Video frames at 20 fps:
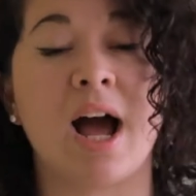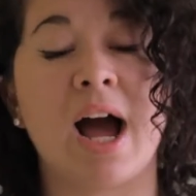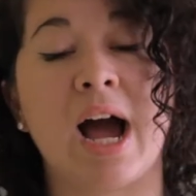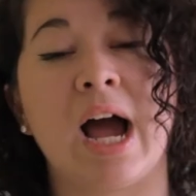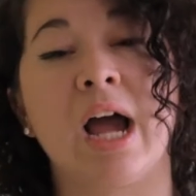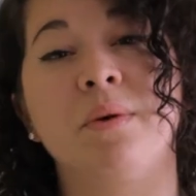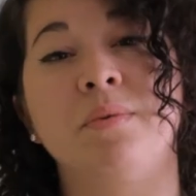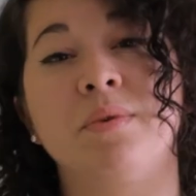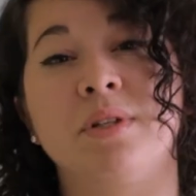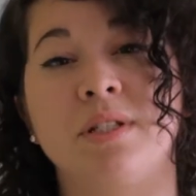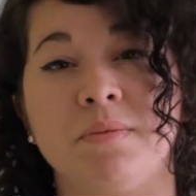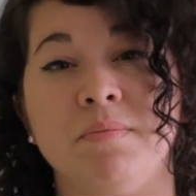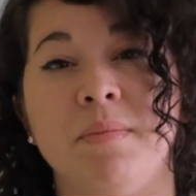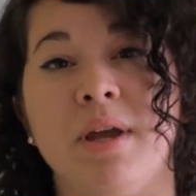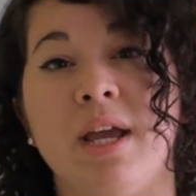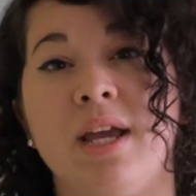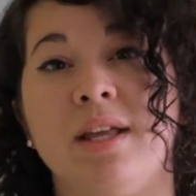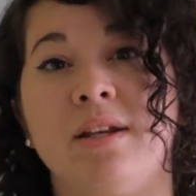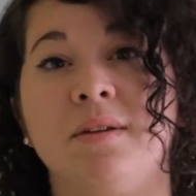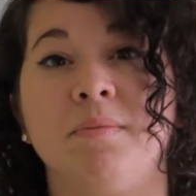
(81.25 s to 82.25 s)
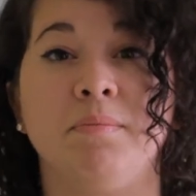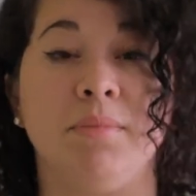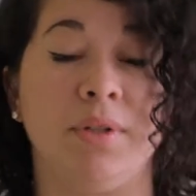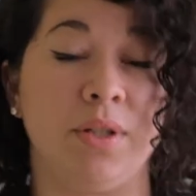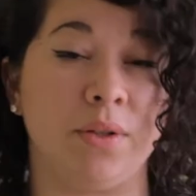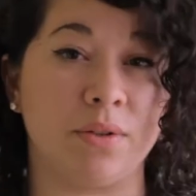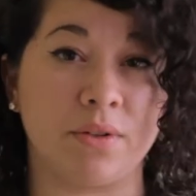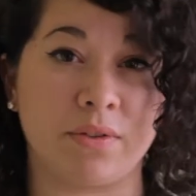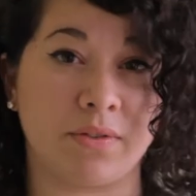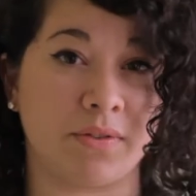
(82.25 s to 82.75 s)
I was made
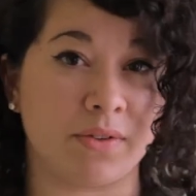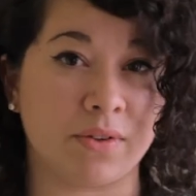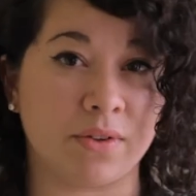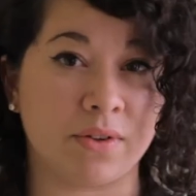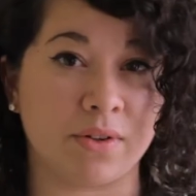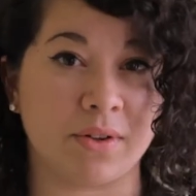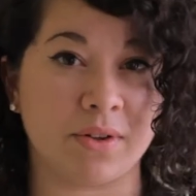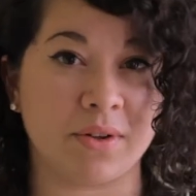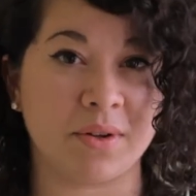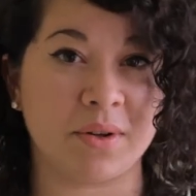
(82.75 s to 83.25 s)
beautiful.